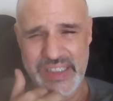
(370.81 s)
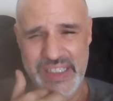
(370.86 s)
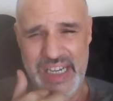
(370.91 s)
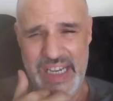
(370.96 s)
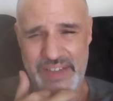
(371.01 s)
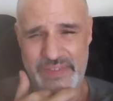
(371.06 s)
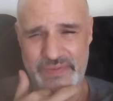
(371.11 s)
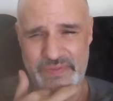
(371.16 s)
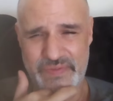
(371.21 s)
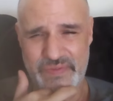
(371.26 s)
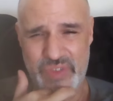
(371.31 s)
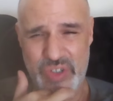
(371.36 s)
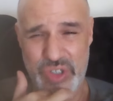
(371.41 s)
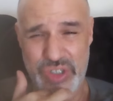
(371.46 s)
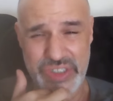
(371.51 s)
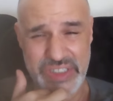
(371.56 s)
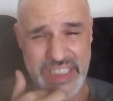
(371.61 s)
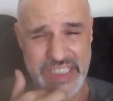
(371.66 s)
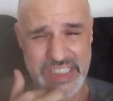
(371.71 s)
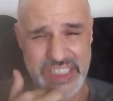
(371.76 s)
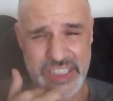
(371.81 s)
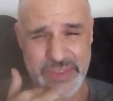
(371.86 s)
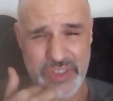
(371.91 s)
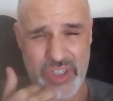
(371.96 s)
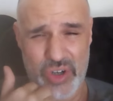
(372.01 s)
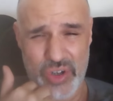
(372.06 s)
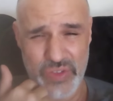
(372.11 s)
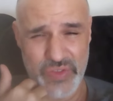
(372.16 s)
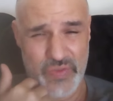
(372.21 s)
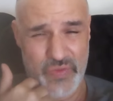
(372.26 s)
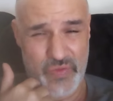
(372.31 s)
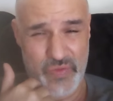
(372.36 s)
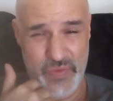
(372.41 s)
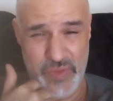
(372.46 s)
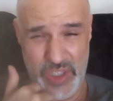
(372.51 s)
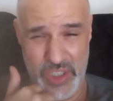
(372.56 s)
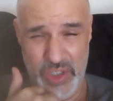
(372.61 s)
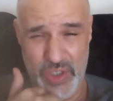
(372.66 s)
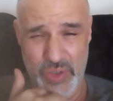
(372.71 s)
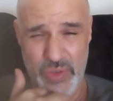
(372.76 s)
I've heard that it's called
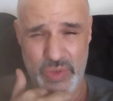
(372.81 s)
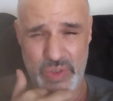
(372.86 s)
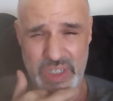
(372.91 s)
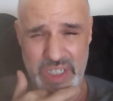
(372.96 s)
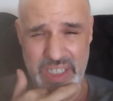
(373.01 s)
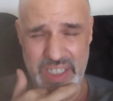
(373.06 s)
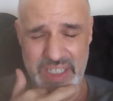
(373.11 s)
flow,